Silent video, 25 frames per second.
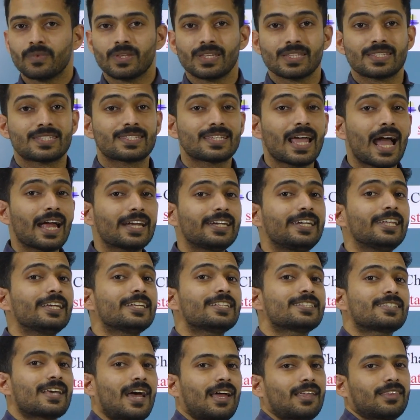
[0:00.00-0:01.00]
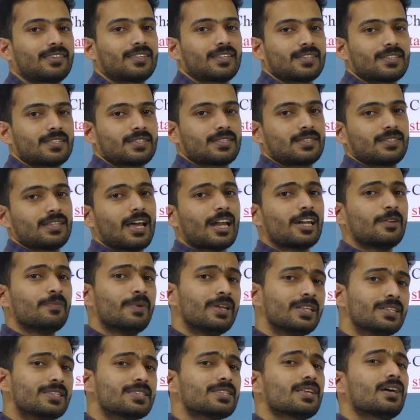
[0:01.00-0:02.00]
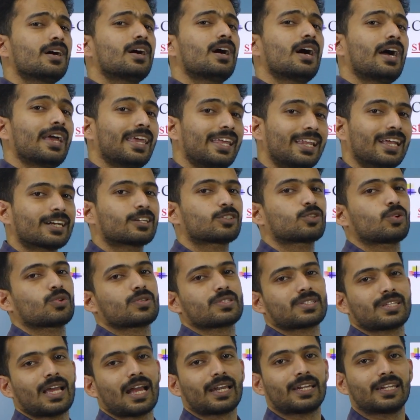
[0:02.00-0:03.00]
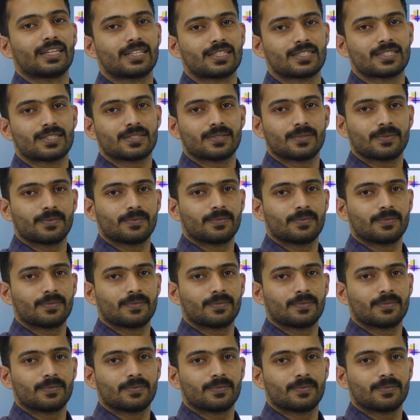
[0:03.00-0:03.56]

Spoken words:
static charges, that means electrostatics.